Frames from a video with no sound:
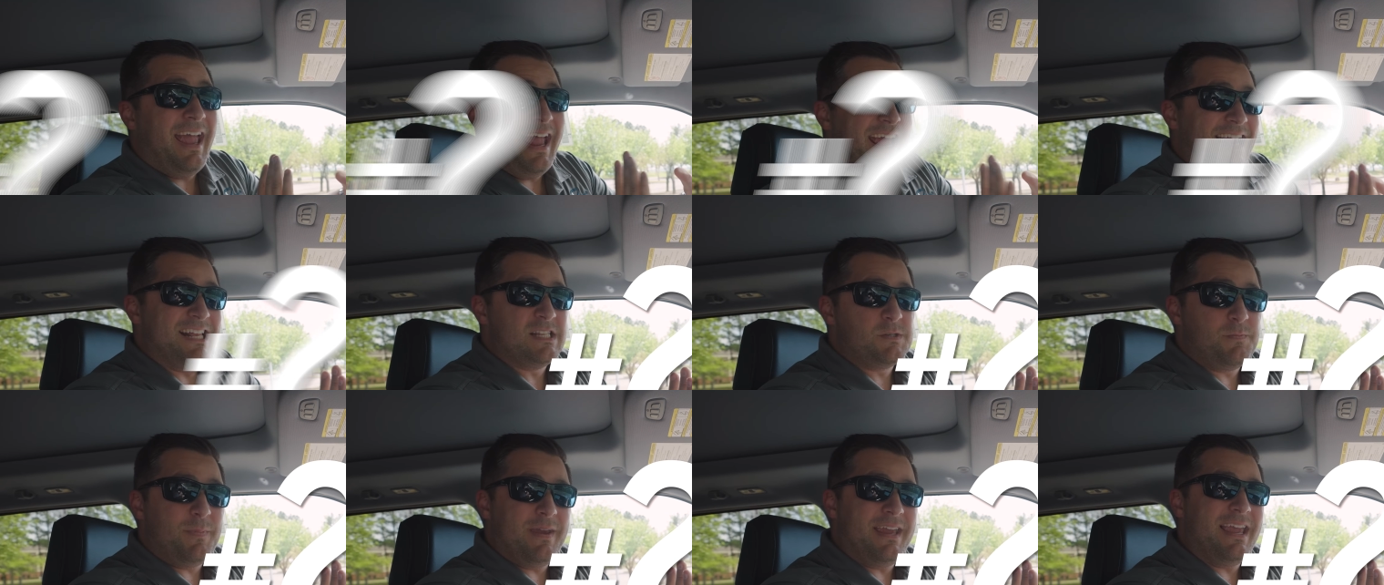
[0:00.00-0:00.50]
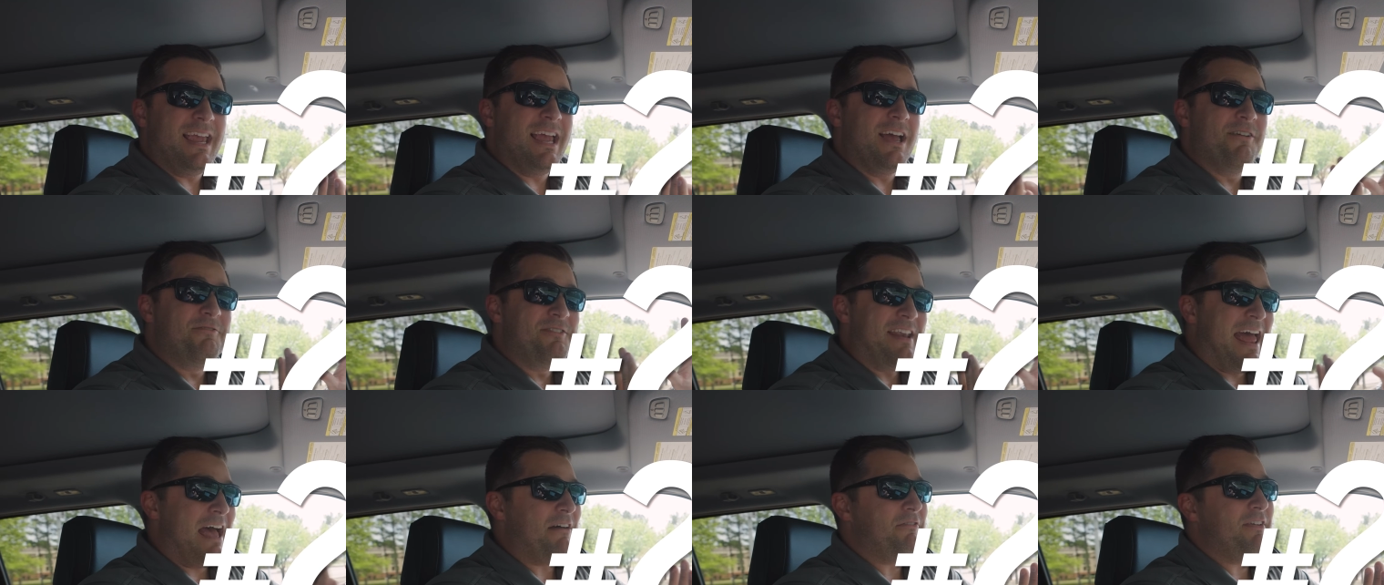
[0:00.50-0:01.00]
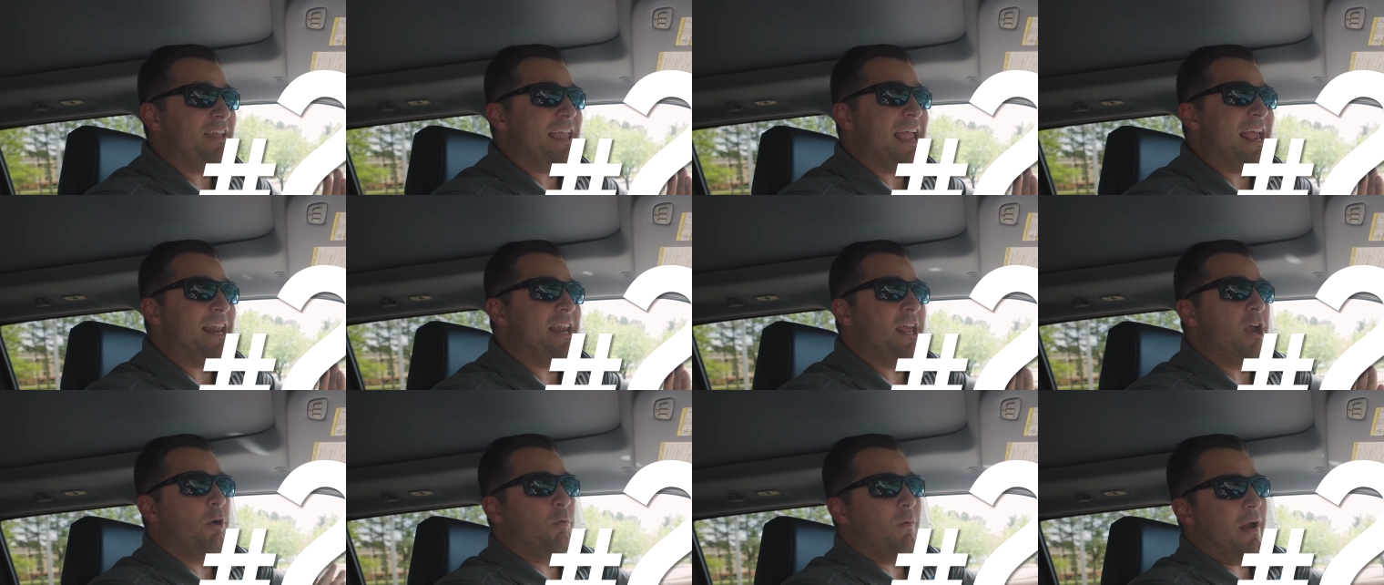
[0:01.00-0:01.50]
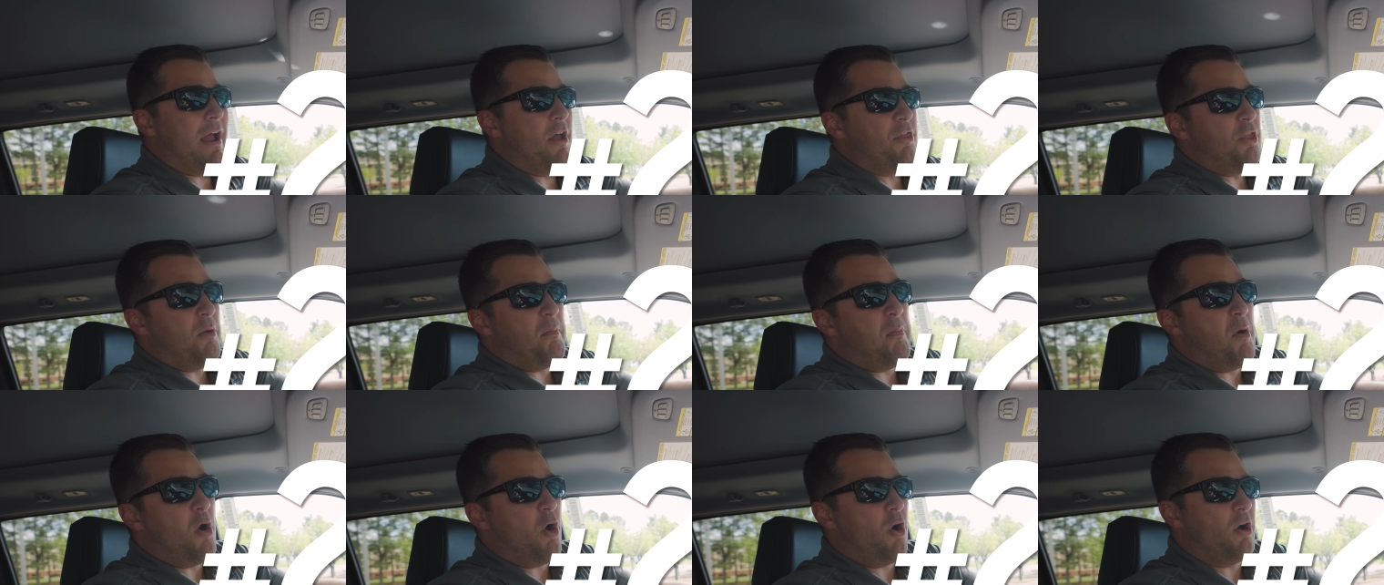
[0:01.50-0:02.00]
And speaking of navigating around the
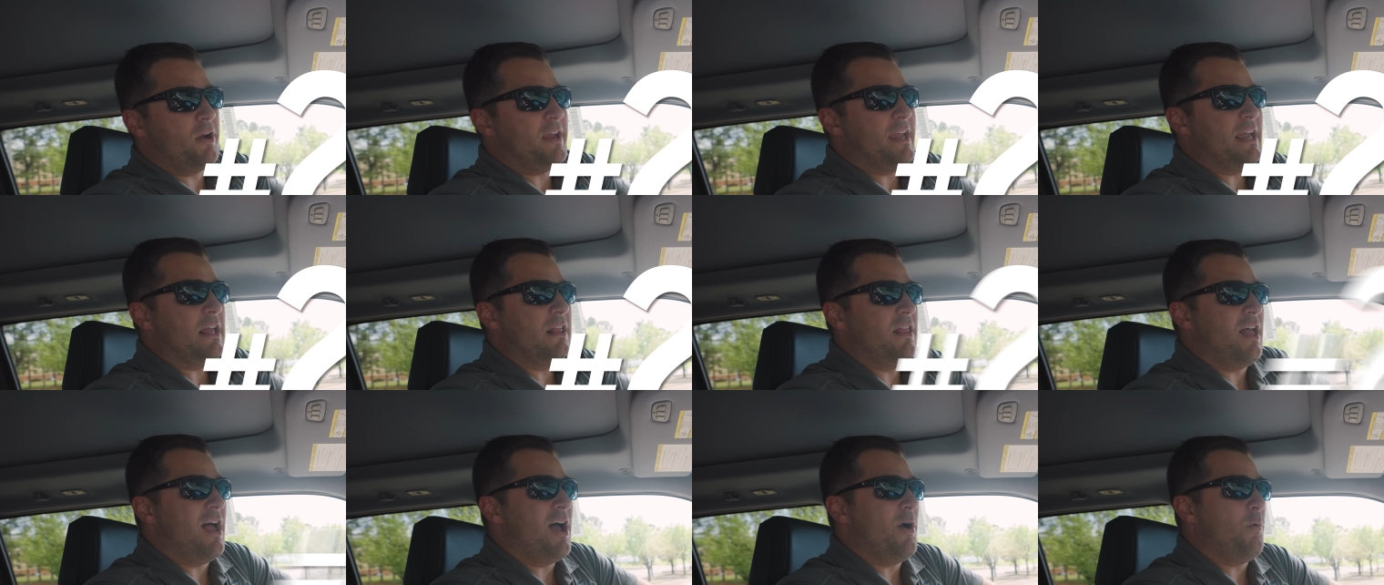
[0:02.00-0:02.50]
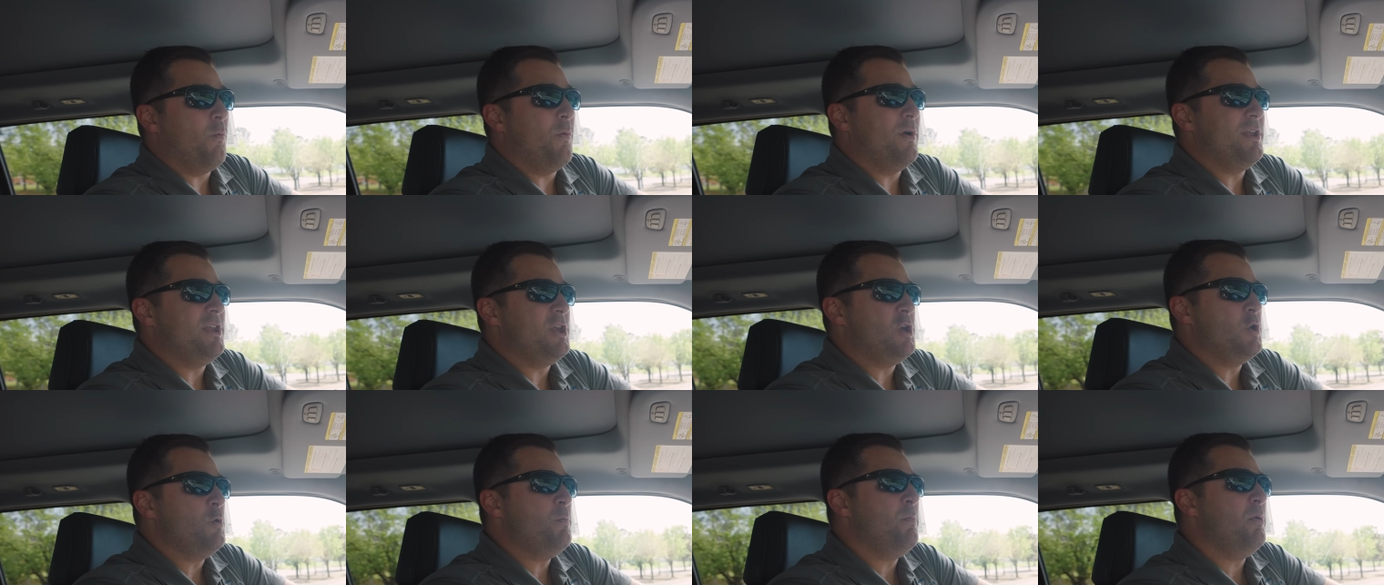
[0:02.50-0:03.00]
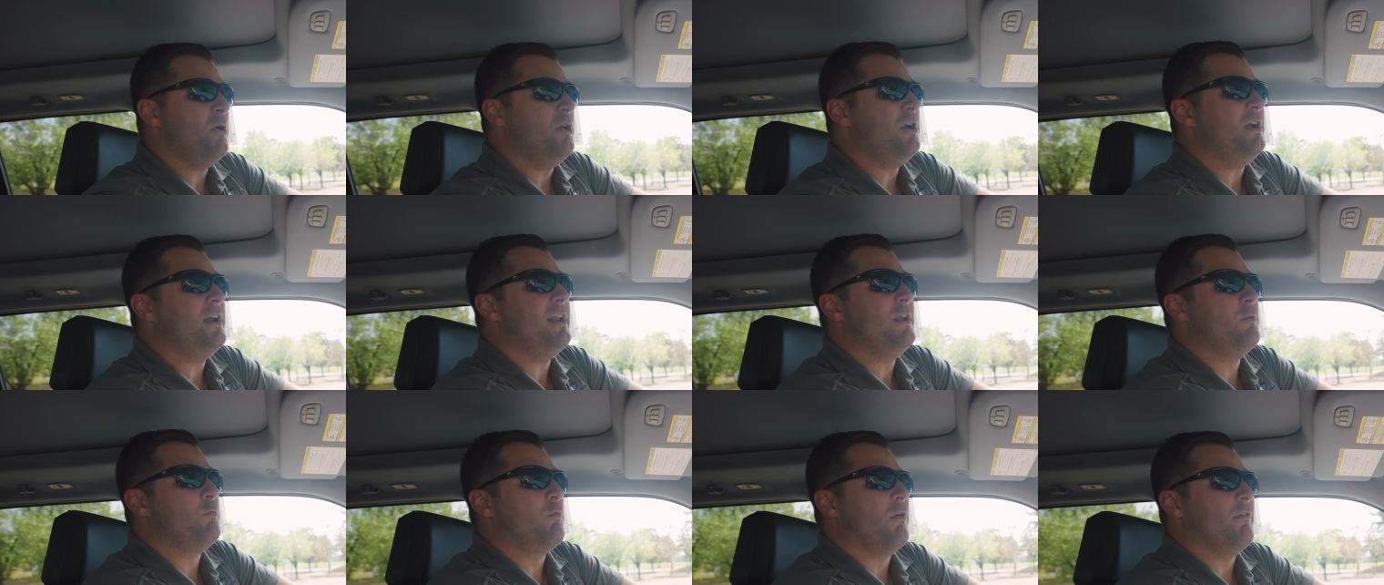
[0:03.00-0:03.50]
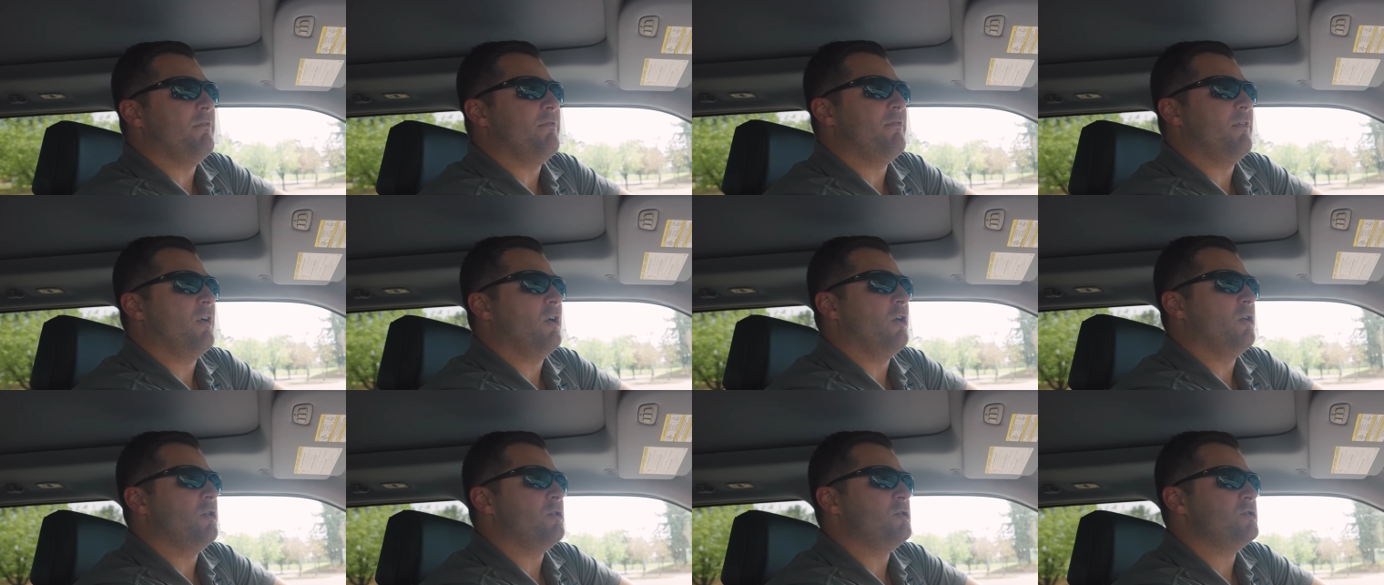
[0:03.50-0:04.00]
parking lot, when you put it in
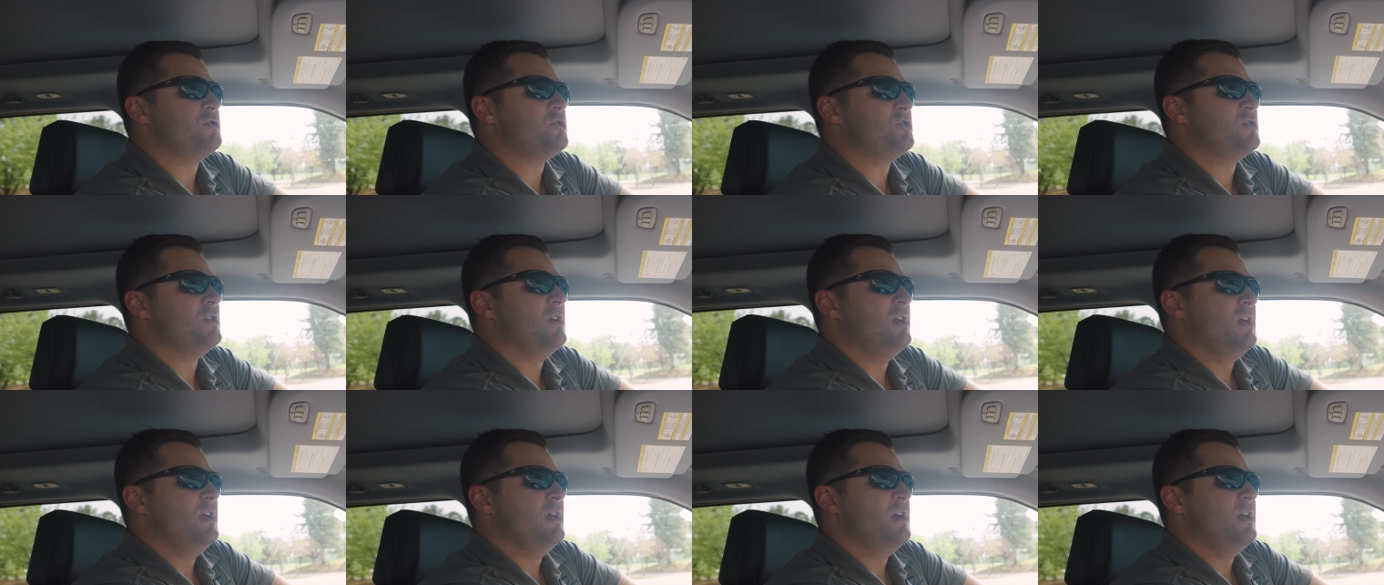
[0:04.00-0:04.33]
reverse,